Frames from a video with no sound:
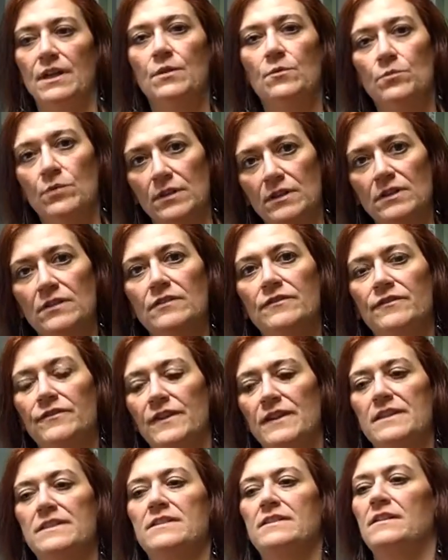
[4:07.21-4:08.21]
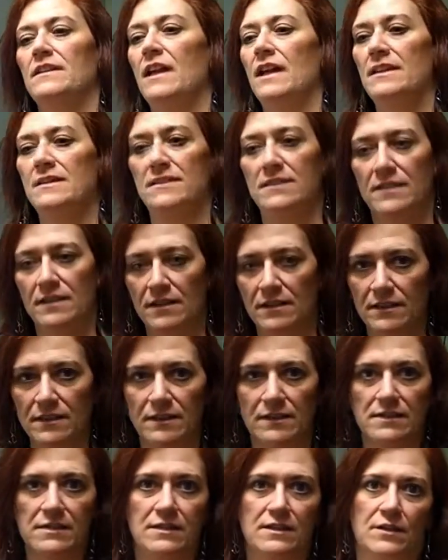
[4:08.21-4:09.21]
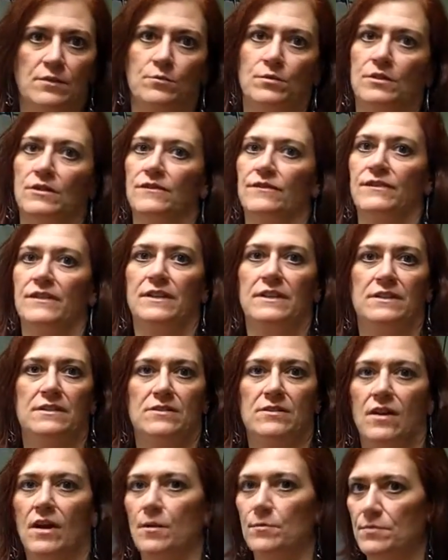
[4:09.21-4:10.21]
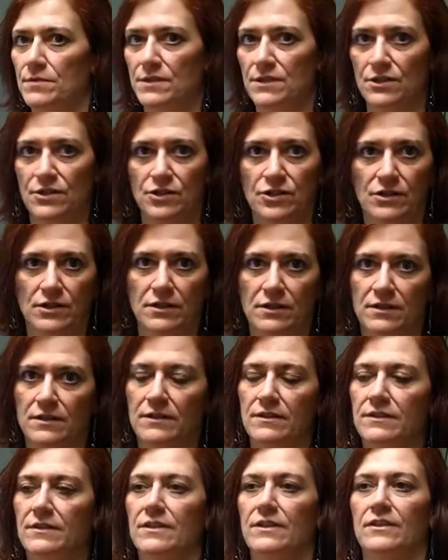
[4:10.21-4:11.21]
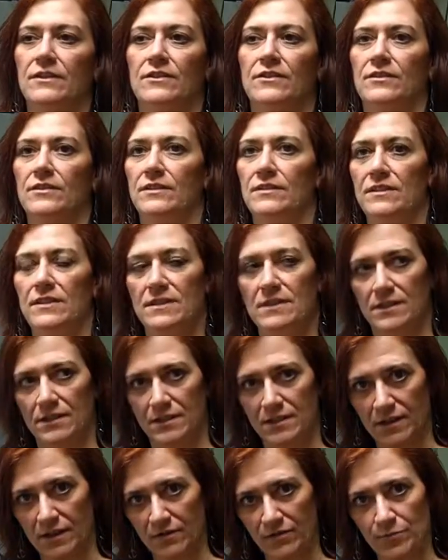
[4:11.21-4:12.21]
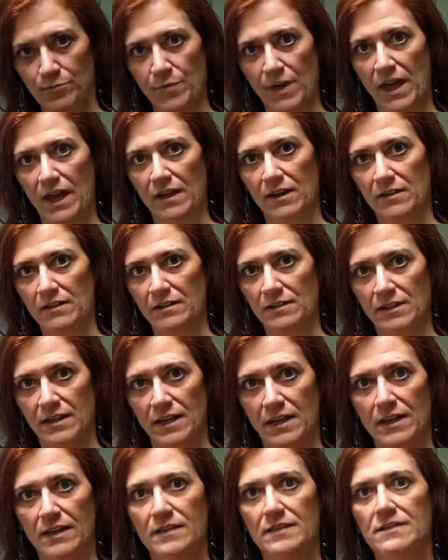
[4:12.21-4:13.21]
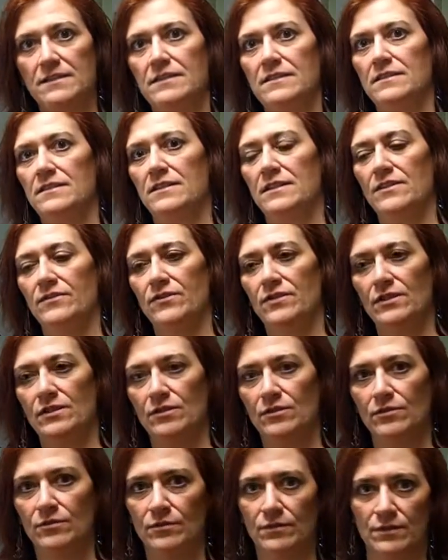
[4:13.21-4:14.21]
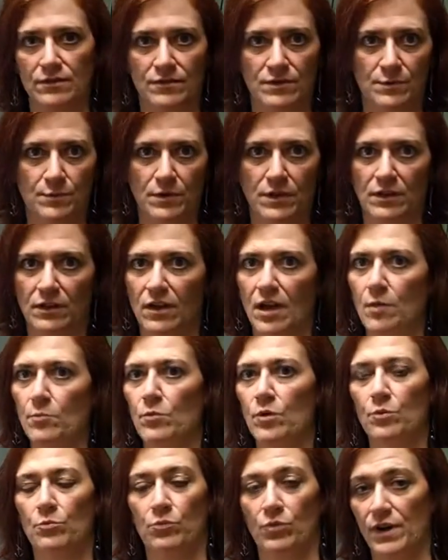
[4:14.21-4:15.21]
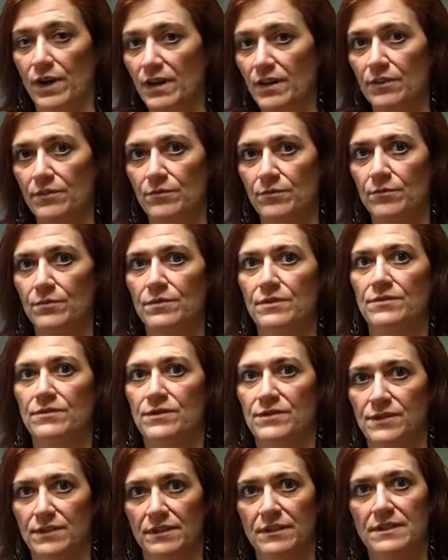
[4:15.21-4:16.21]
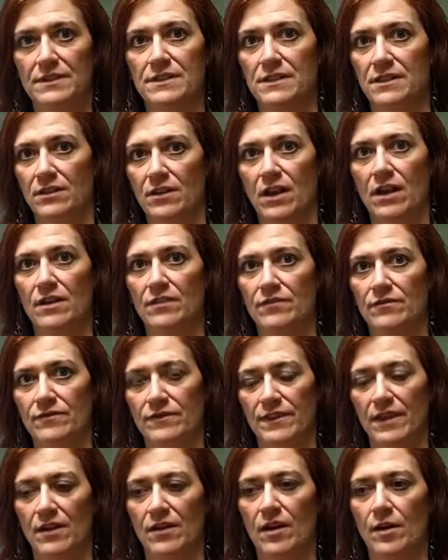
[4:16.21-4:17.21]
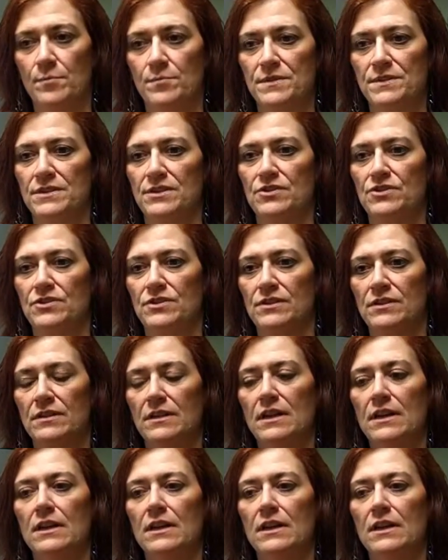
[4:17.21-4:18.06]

will face glass ceilings, they will face opposition, it's a tough battle yet, even though there's been a lot more breakthrough, there still is a lot of that opposition.